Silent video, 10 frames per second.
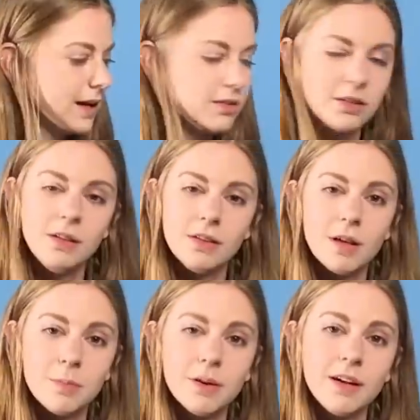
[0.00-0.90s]
did actually do
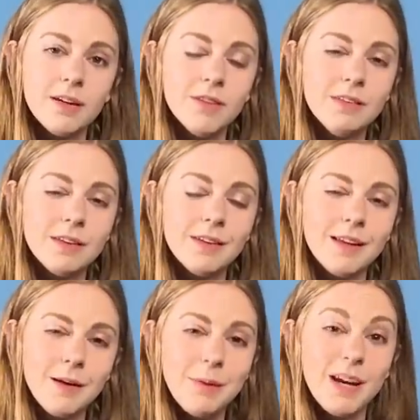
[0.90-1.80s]
that pretty
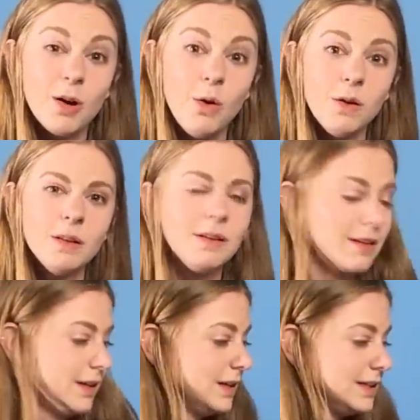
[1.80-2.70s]
convincingly. Being cold,
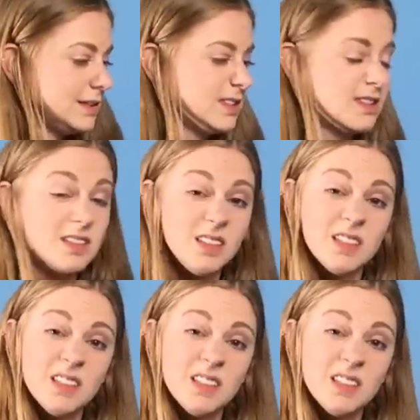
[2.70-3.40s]
just.